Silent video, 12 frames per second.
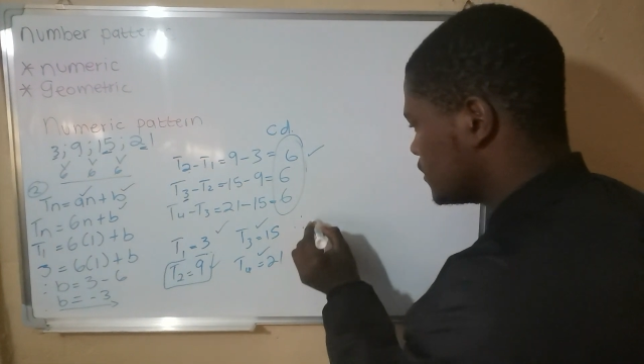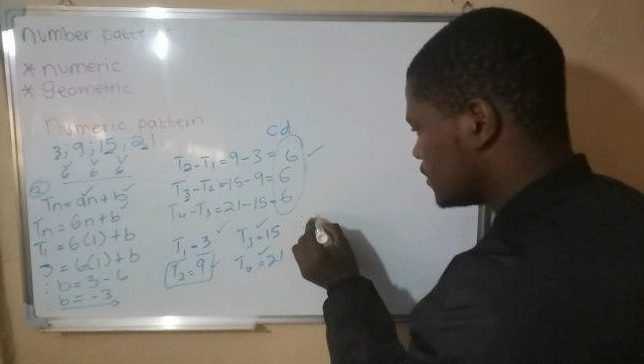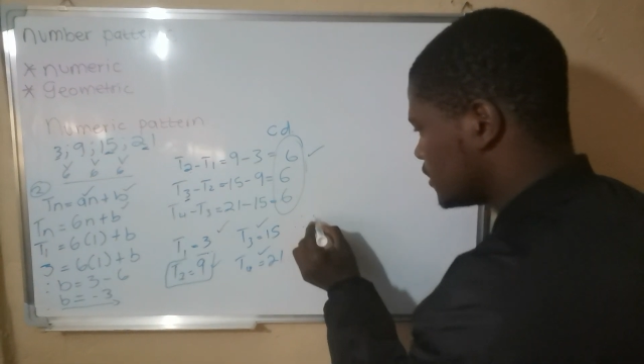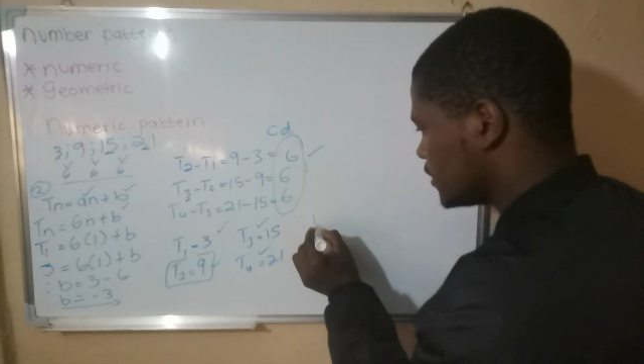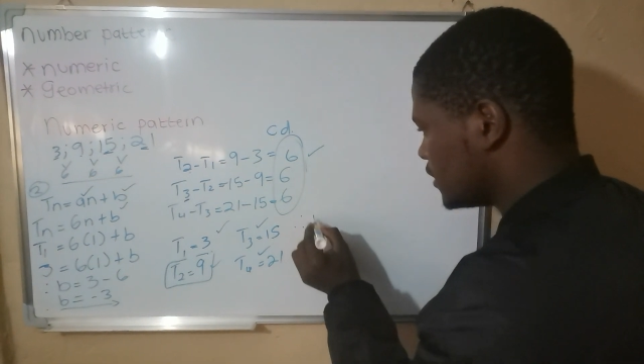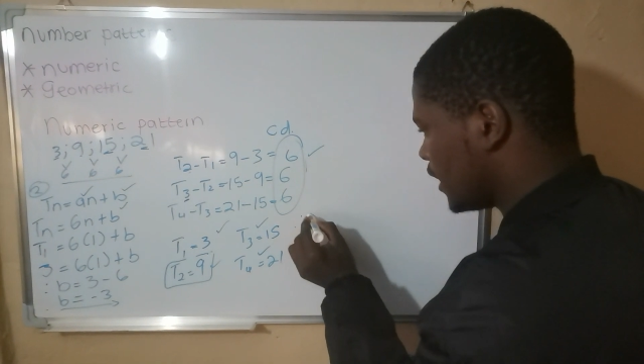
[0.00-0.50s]

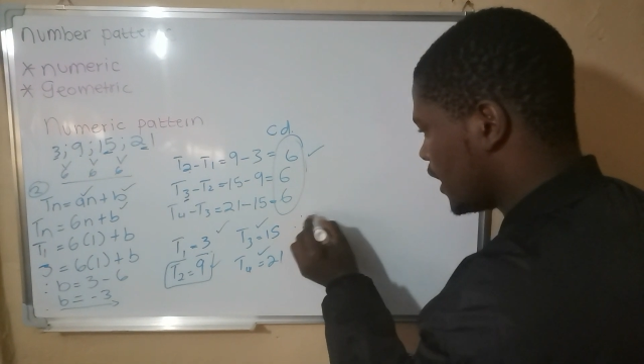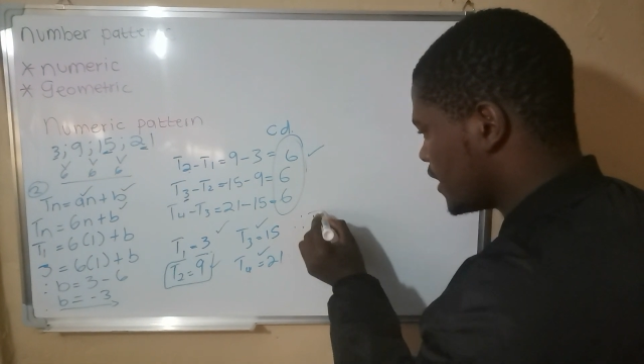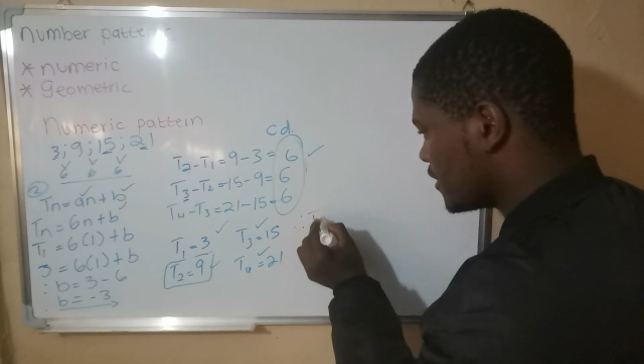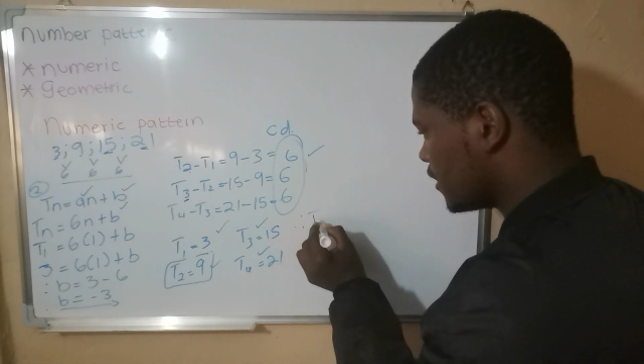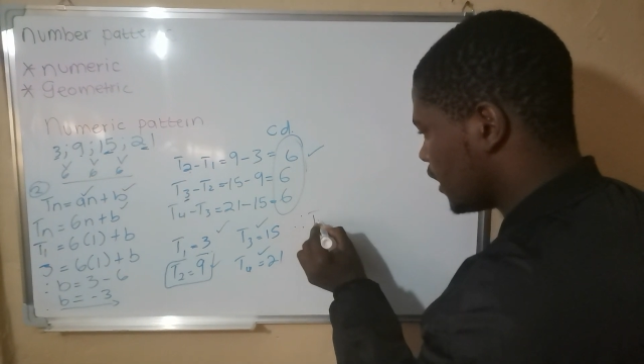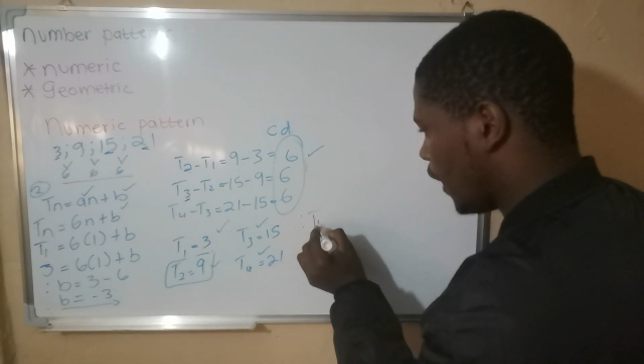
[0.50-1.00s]

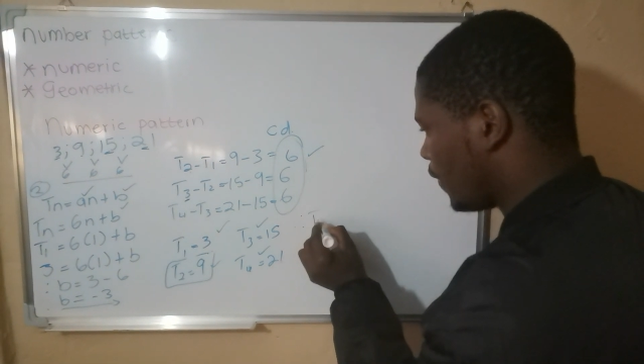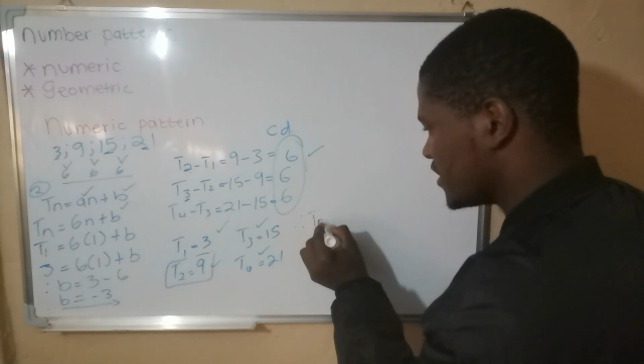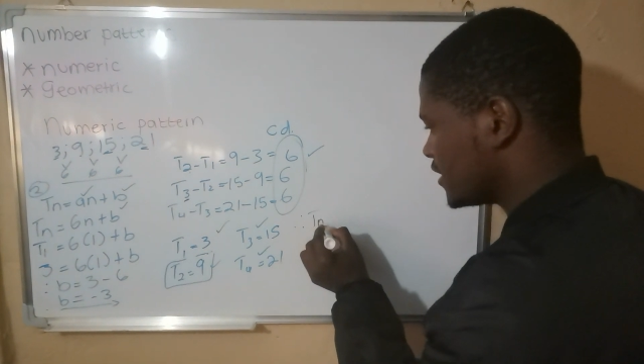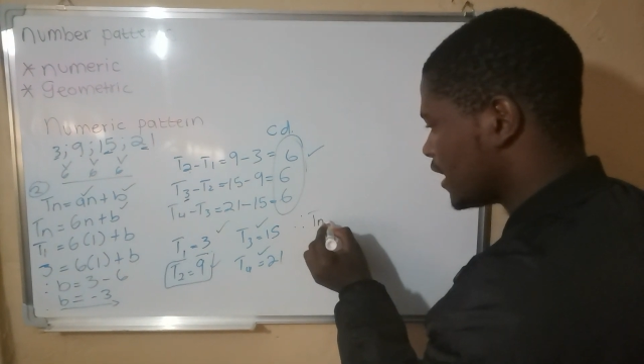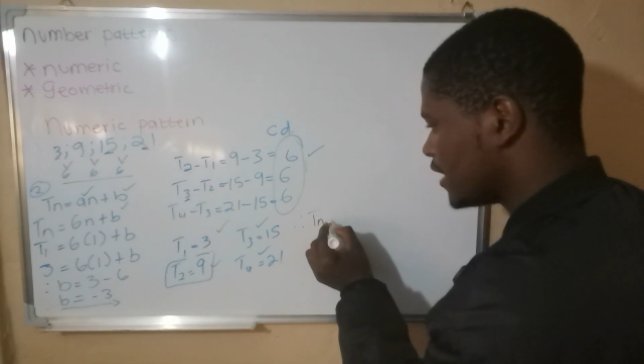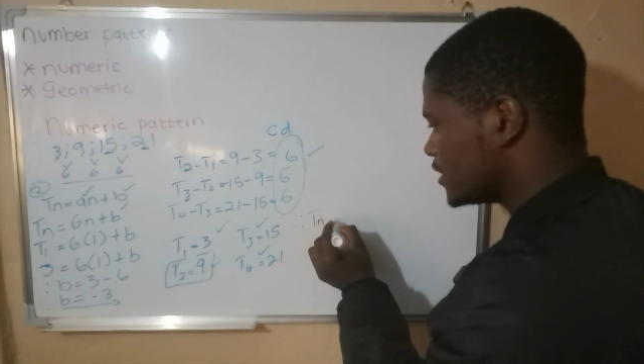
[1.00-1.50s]
tn our
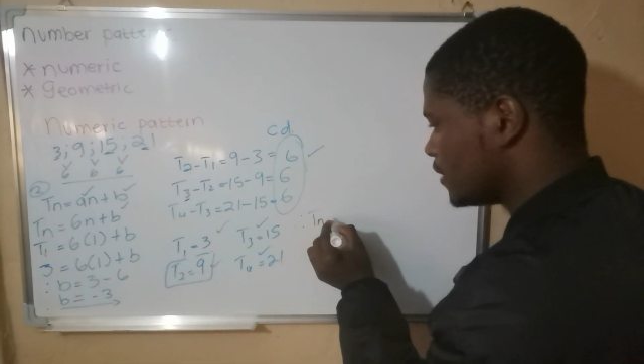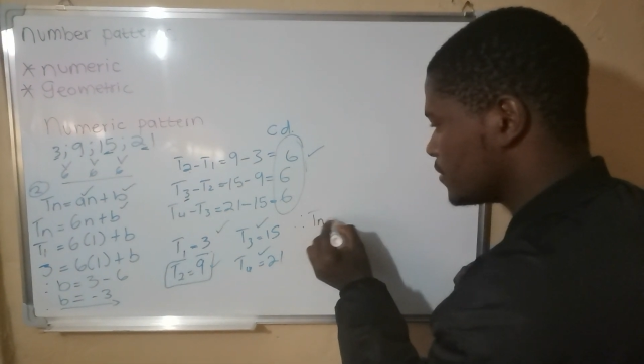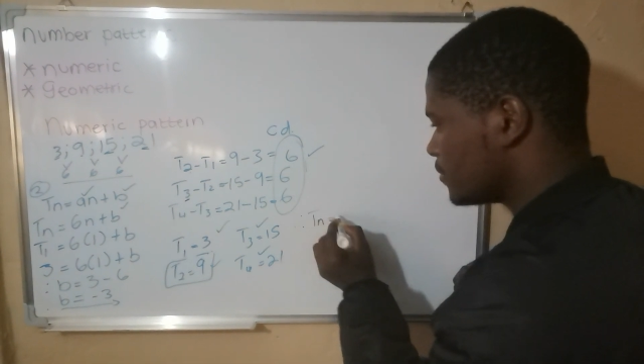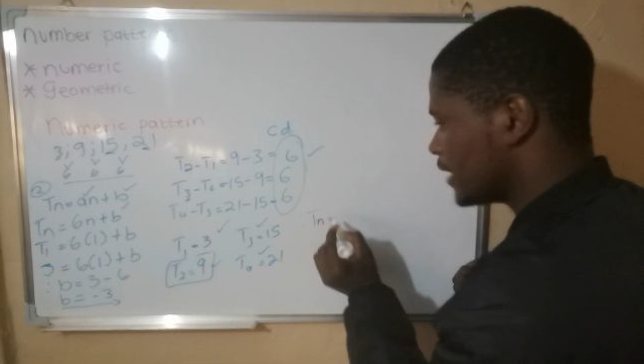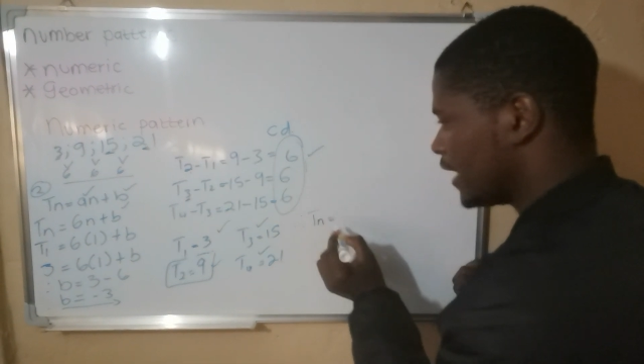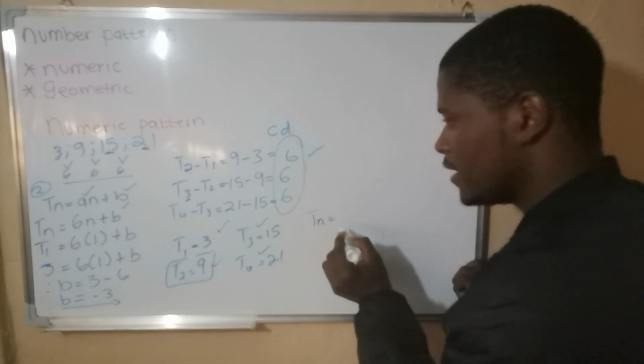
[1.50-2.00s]
general term
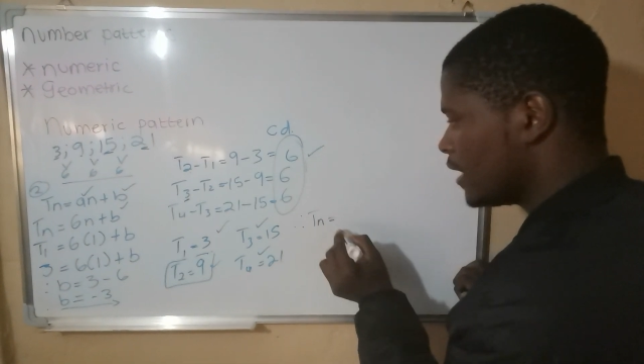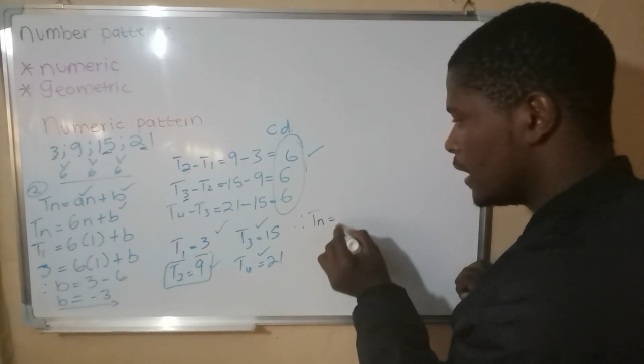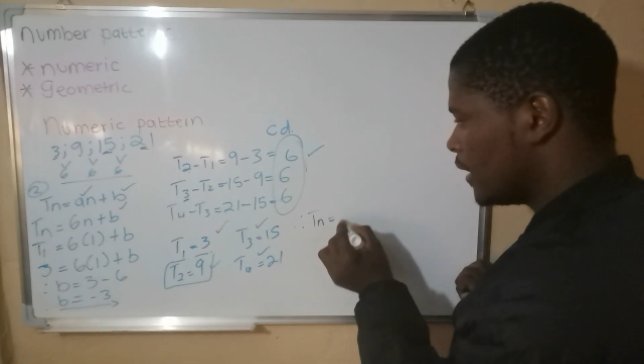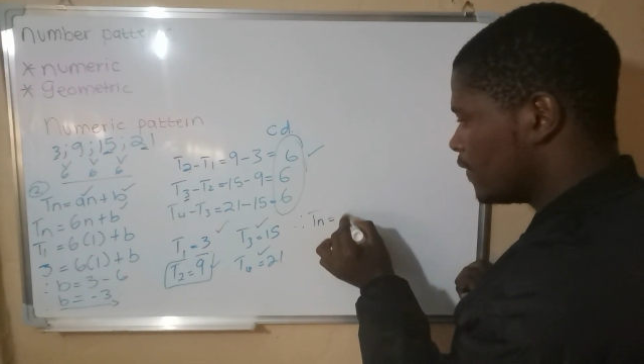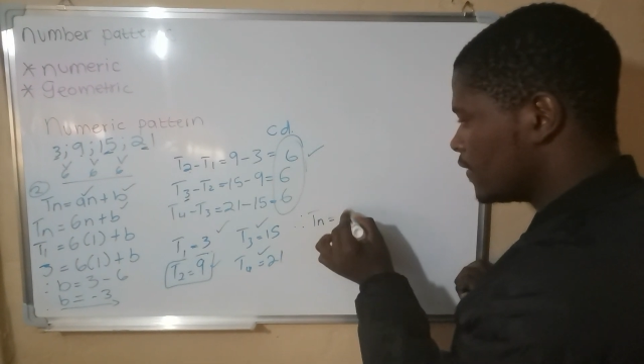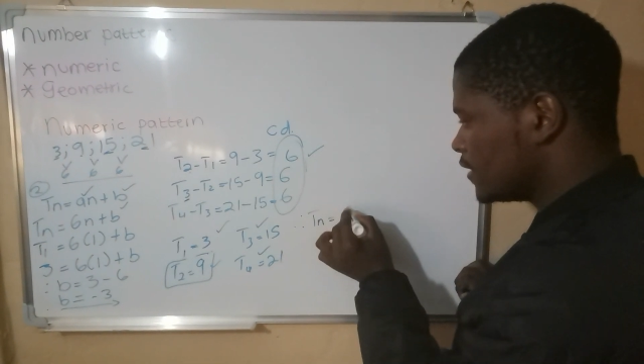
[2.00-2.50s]
ke guy
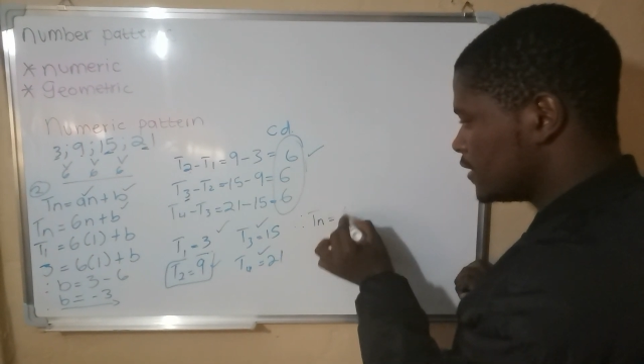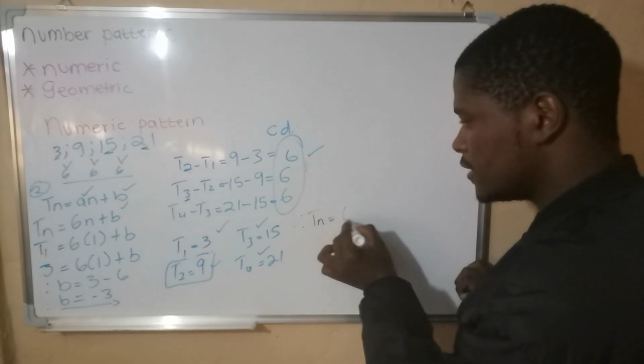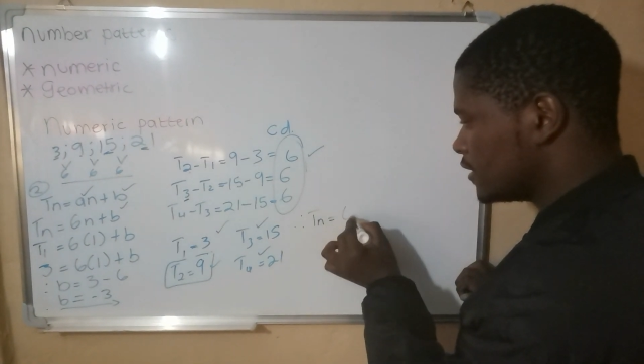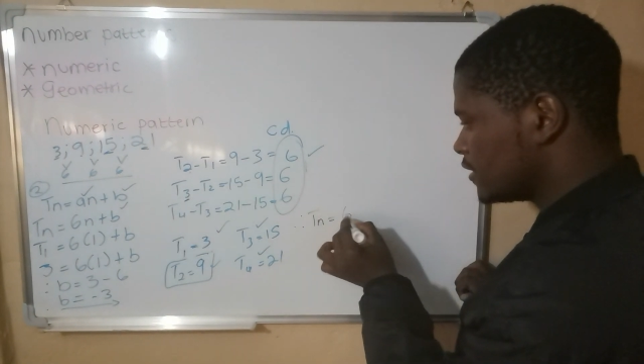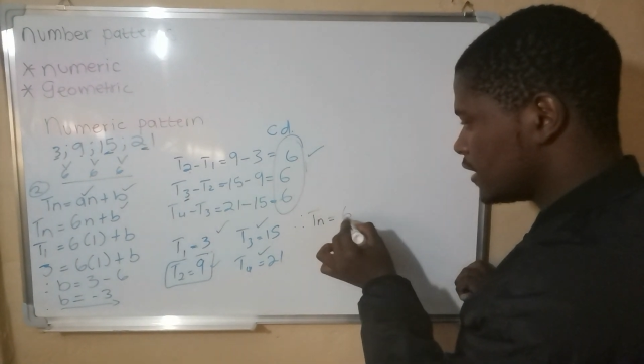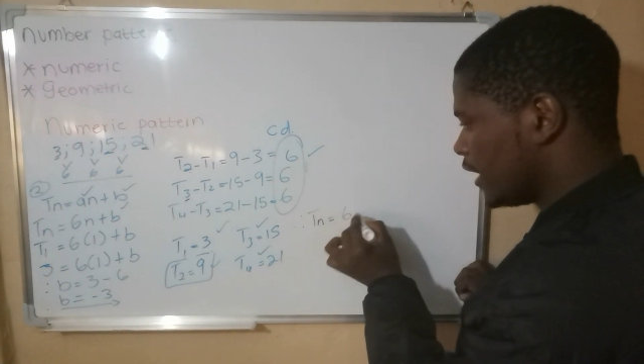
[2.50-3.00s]

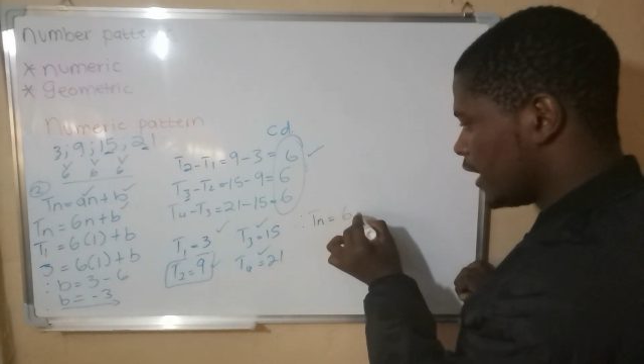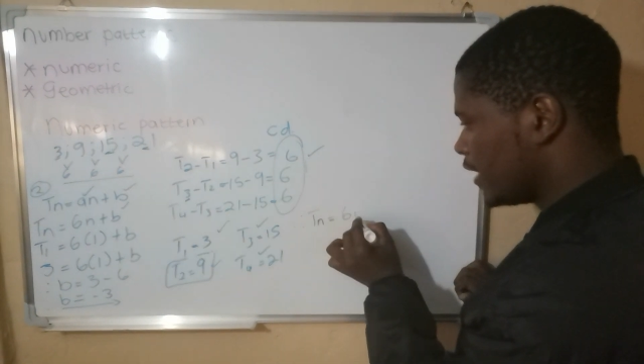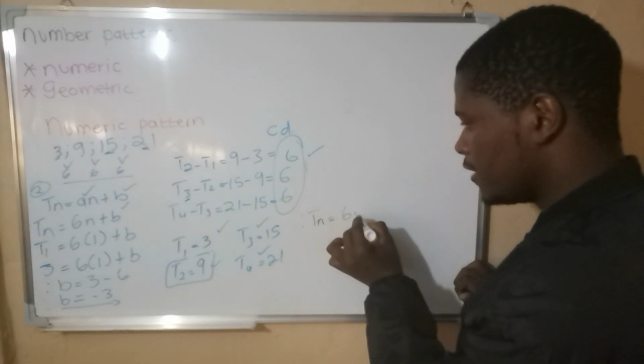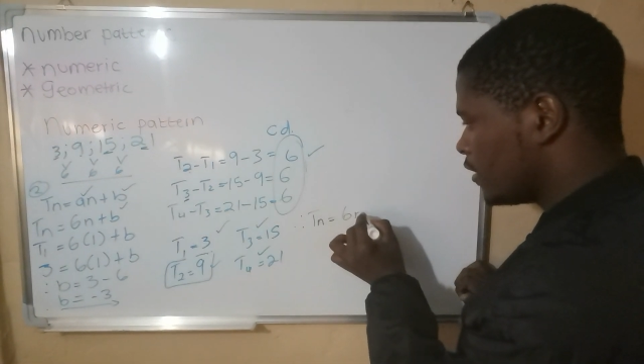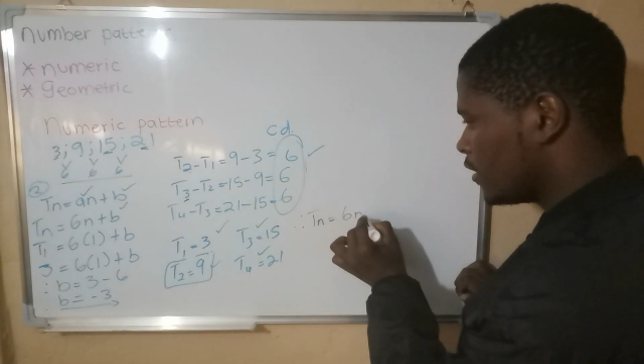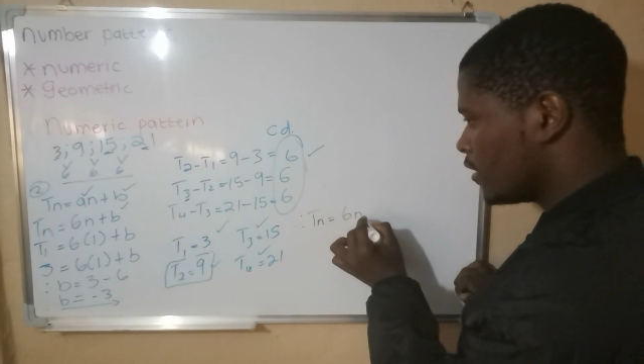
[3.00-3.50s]
6n